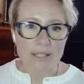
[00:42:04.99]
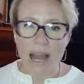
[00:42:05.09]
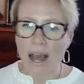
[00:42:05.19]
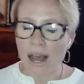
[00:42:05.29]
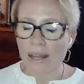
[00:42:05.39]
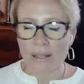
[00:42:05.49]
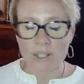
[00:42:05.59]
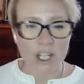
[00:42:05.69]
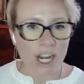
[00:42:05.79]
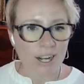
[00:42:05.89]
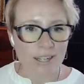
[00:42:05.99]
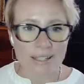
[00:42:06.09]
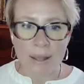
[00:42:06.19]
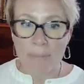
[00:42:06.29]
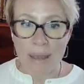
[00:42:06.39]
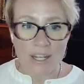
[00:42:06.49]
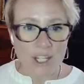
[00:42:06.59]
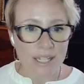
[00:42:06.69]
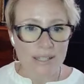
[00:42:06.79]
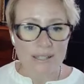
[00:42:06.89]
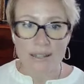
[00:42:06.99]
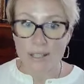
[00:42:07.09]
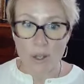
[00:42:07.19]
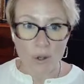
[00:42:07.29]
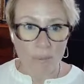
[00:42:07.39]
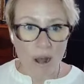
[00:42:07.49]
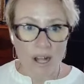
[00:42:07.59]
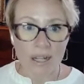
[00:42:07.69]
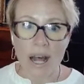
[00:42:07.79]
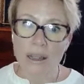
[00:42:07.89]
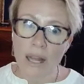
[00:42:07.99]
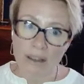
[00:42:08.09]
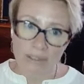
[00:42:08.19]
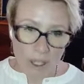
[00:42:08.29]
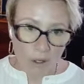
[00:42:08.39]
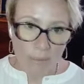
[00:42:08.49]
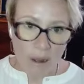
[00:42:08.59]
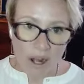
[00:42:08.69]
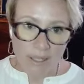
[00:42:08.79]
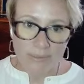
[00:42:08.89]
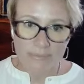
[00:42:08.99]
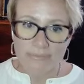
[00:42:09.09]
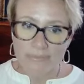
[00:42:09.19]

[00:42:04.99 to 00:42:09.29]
Yeah, chairs, benches, yoga ball. I love a yoga ball.